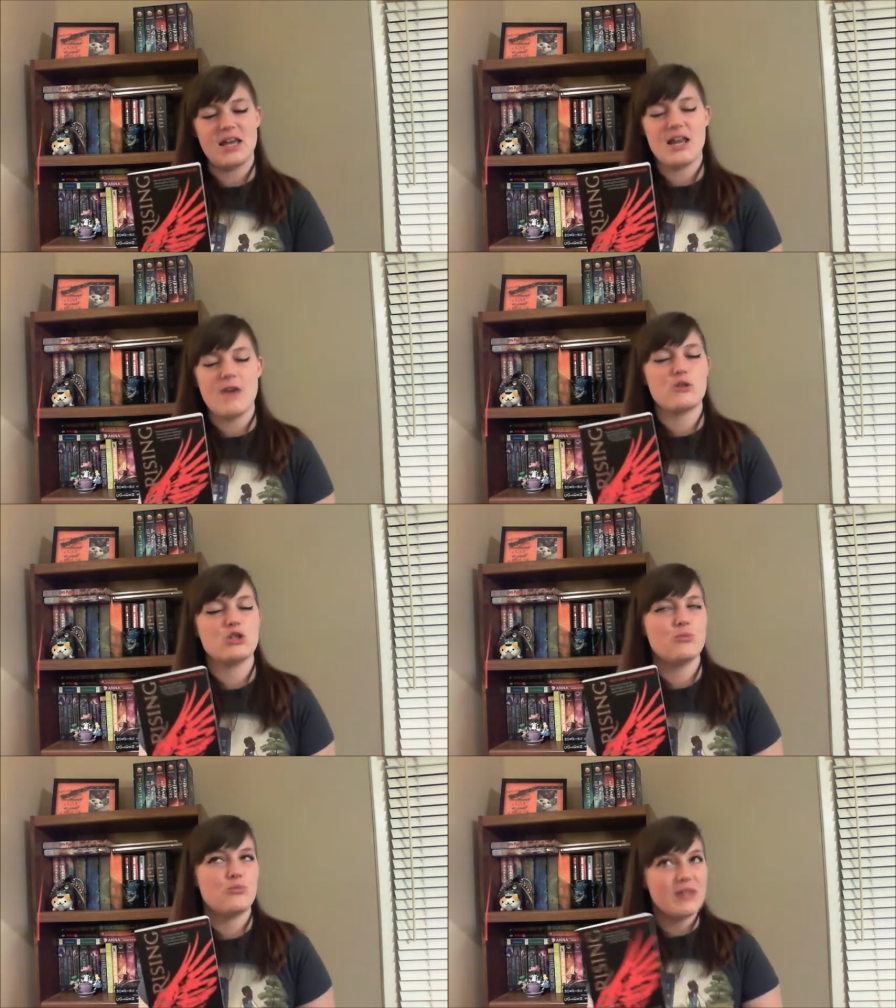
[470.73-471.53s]
an effort
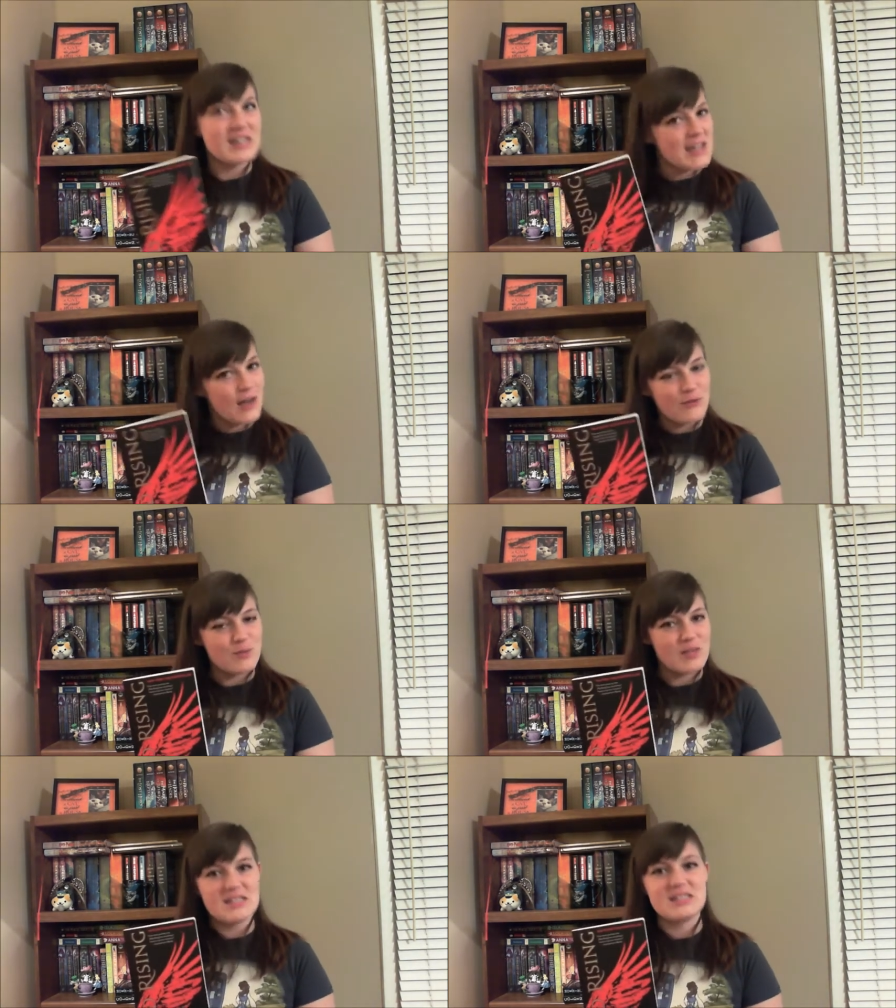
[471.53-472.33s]
to bring it down from
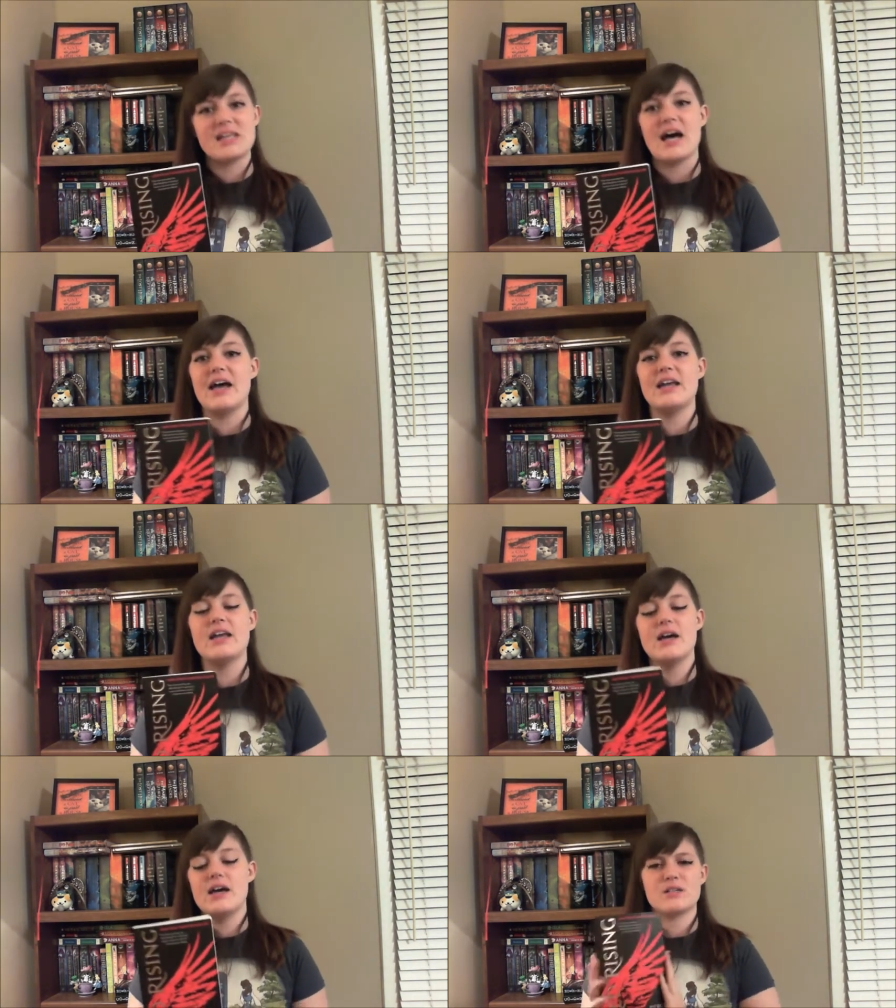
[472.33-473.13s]
the inside.
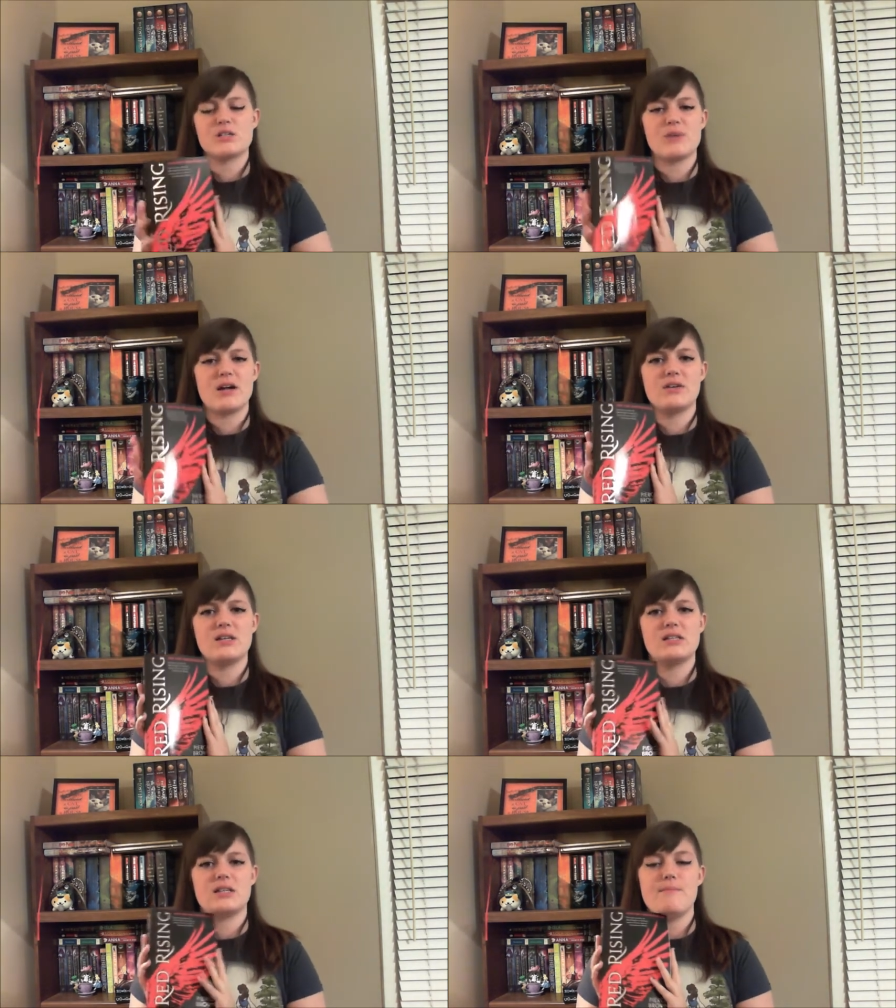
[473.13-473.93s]
Pierce Brown
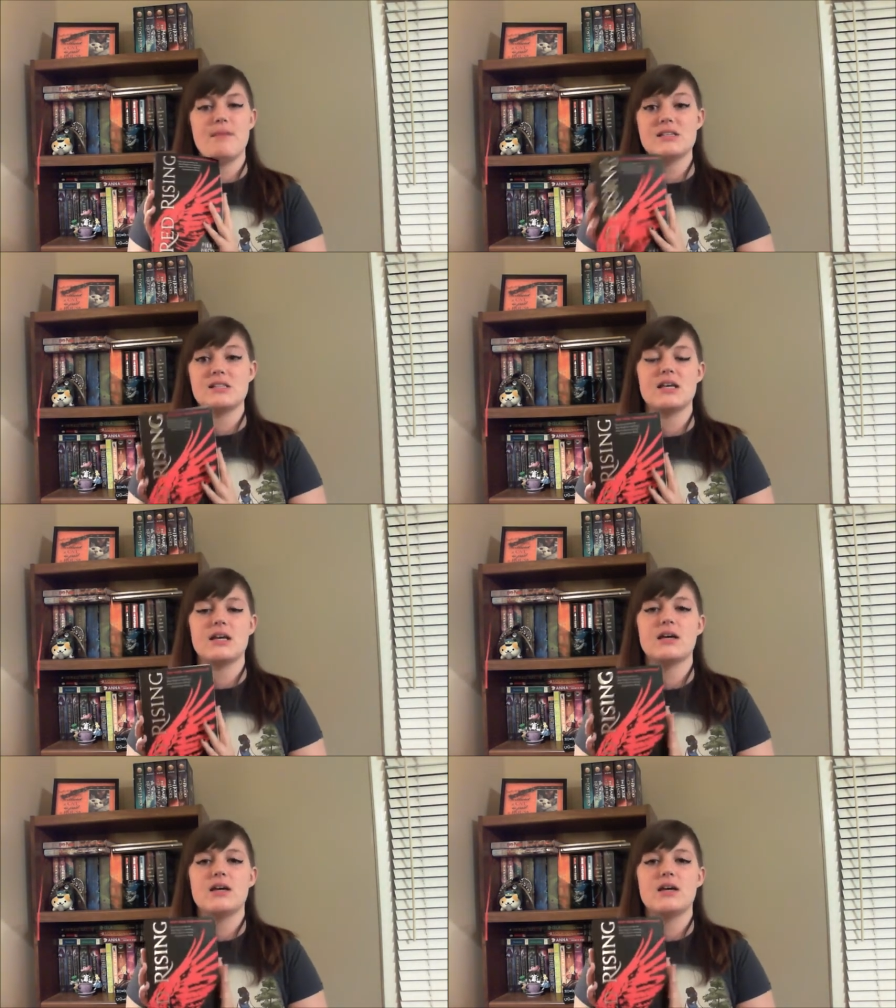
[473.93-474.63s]
is an amazing